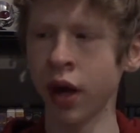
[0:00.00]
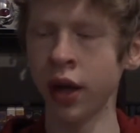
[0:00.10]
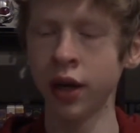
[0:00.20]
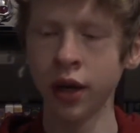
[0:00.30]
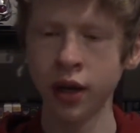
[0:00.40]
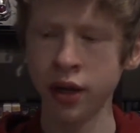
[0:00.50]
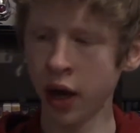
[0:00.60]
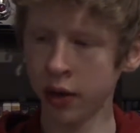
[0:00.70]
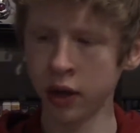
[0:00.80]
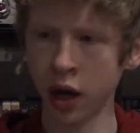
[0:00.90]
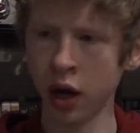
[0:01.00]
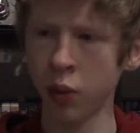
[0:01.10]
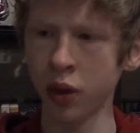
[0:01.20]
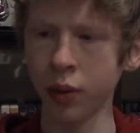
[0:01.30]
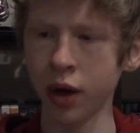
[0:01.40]
And yeah,
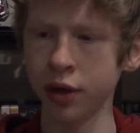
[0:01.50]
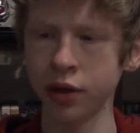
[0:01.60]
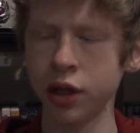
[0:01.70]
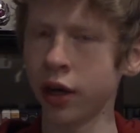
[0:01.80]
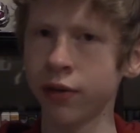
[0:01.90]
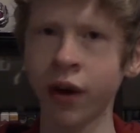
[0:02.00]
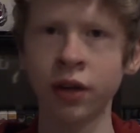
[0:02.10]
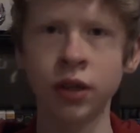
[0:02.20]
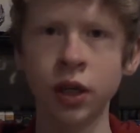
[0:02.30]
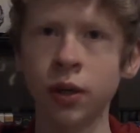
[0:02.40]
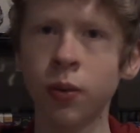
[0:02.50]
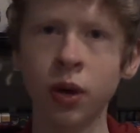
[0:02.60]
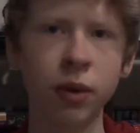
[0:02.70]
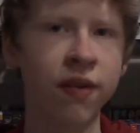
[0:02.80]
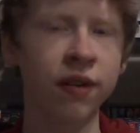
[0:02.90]
Willy Wonka and the Chocolate Factory, one
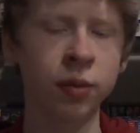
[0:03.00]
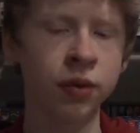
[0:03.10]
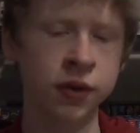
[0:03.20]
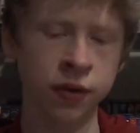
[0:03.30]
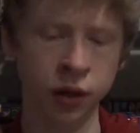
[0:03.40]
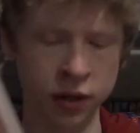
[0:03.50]
of my favorite movies of all